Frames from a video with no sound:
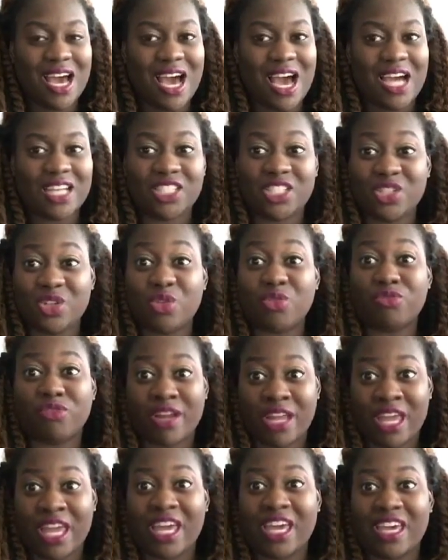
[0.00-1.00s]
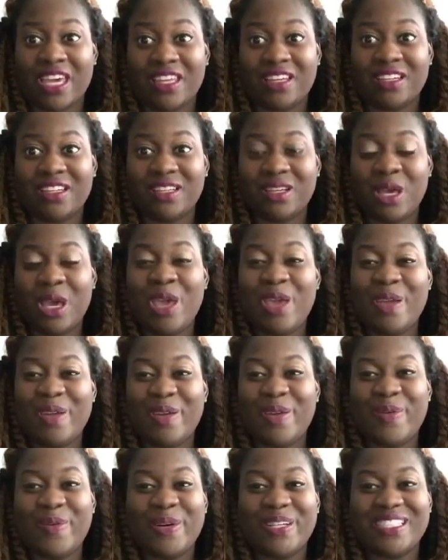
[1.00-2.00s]
I should have ran
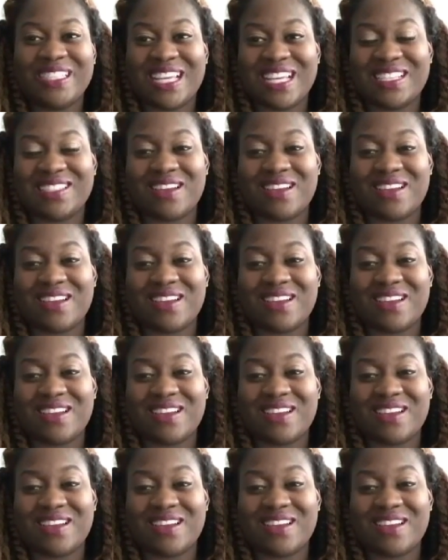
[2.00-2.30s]
once I